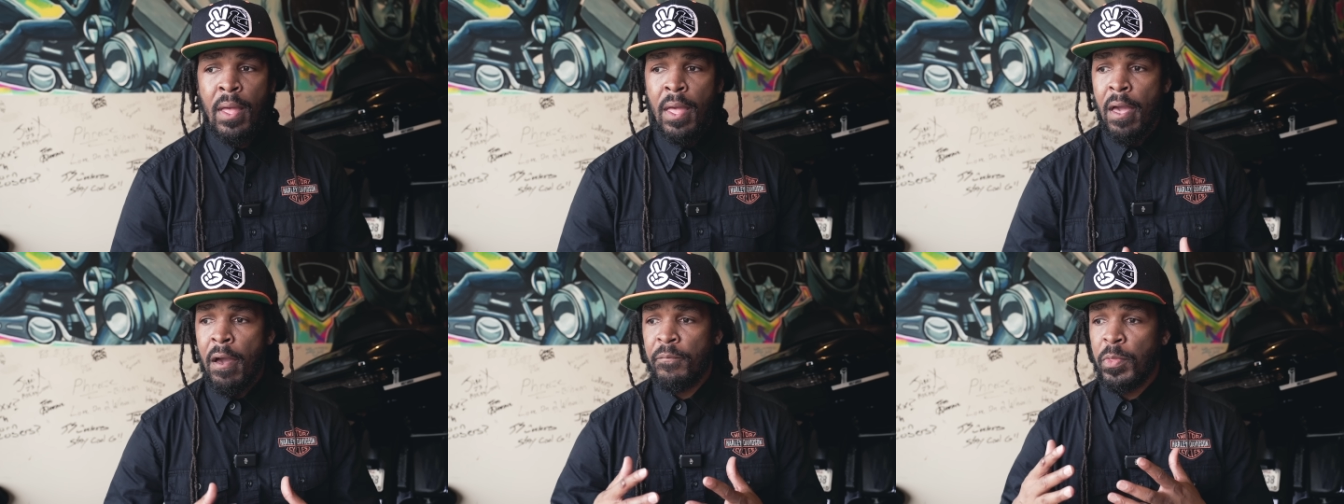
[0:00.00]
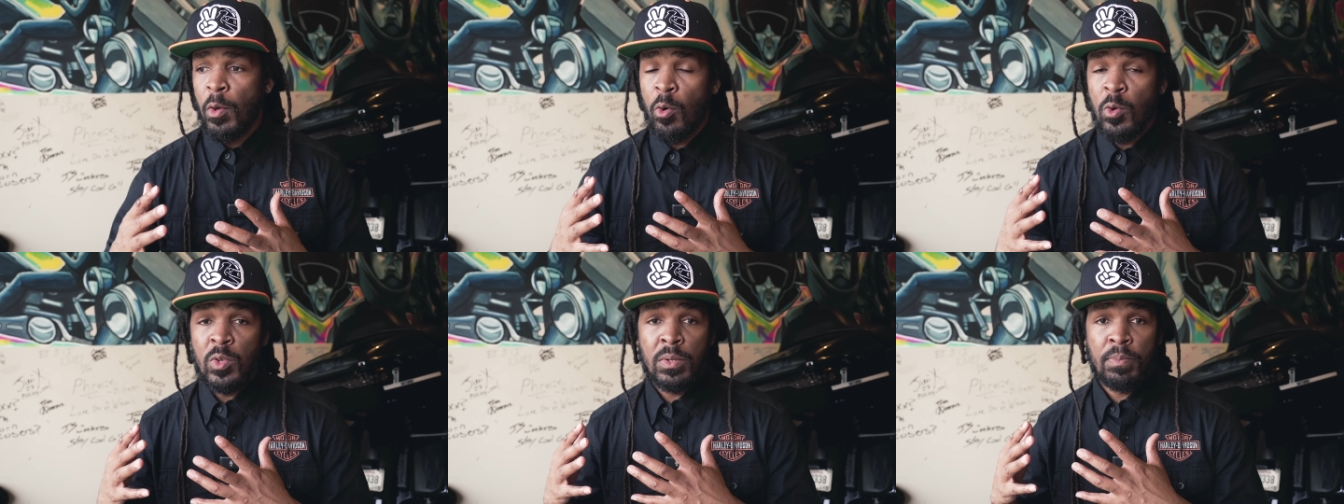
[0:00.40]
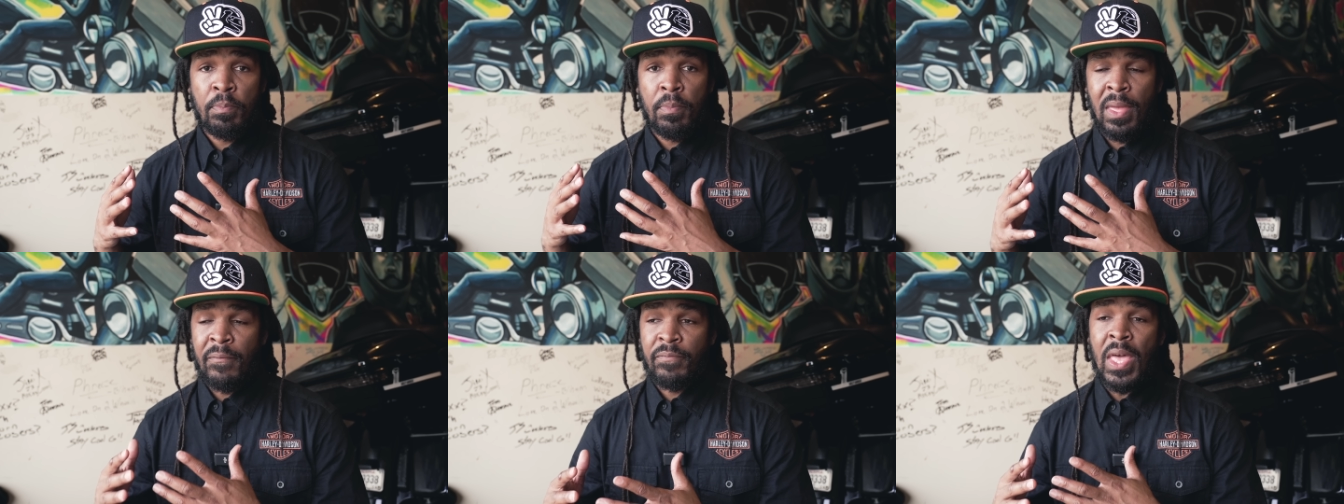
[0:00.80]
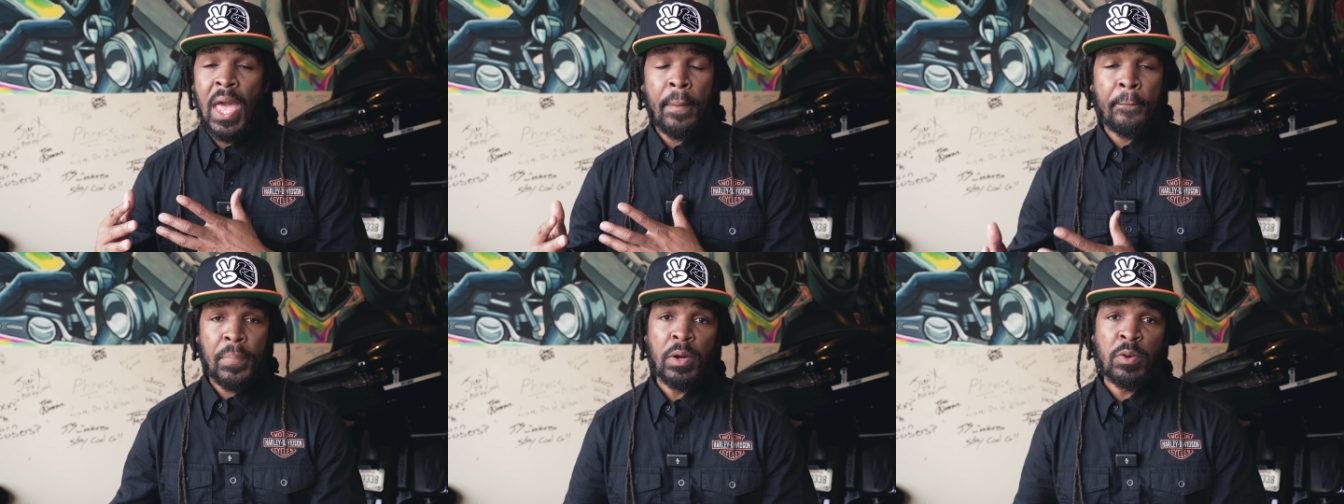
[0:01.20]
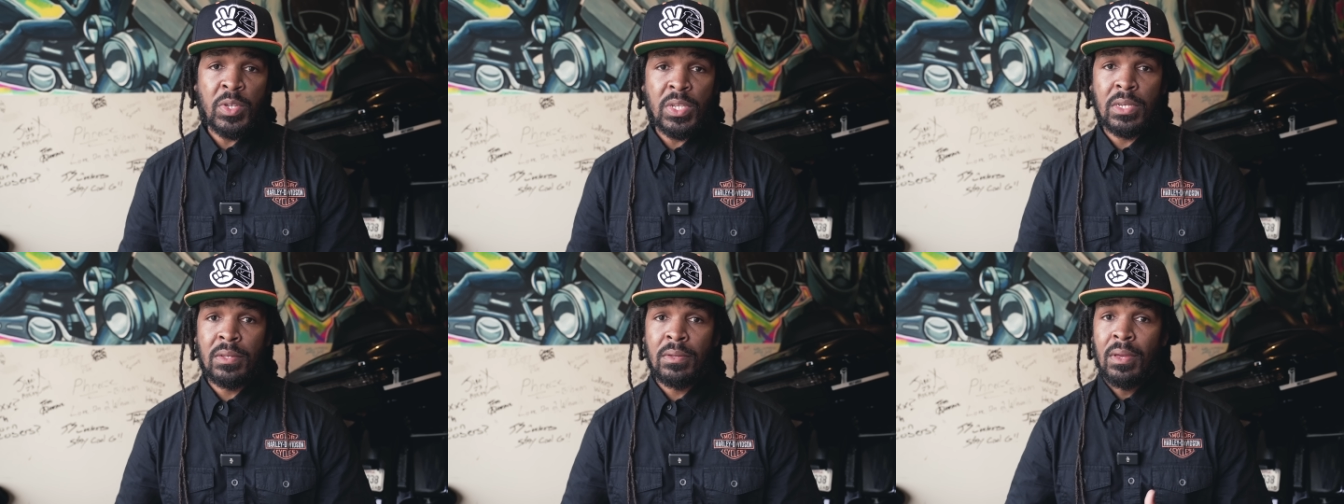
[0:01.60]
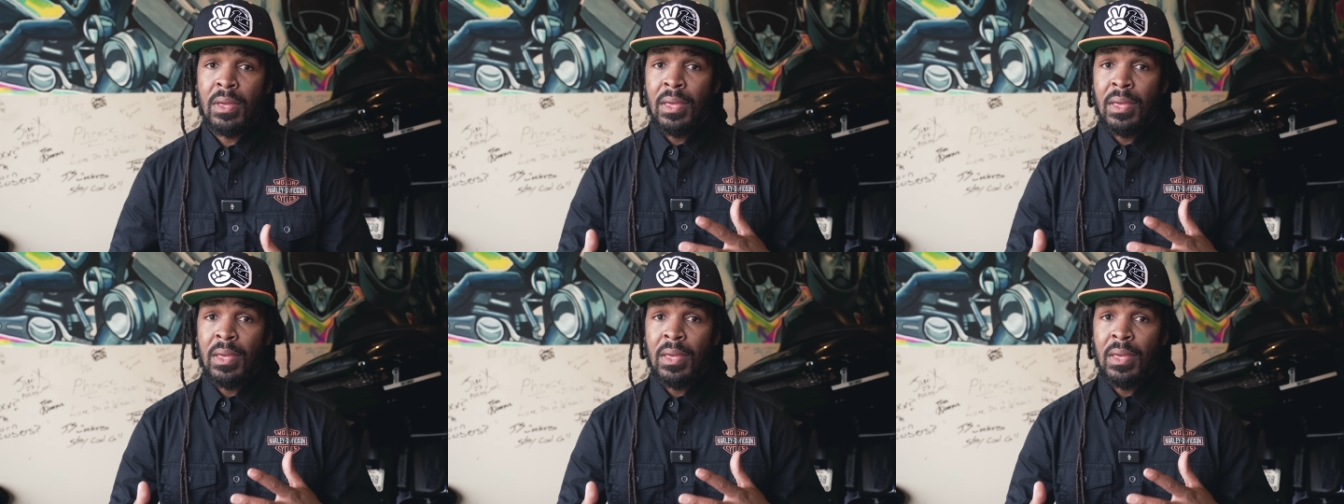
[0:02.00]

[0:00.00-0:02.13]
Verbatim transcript: If those, if that person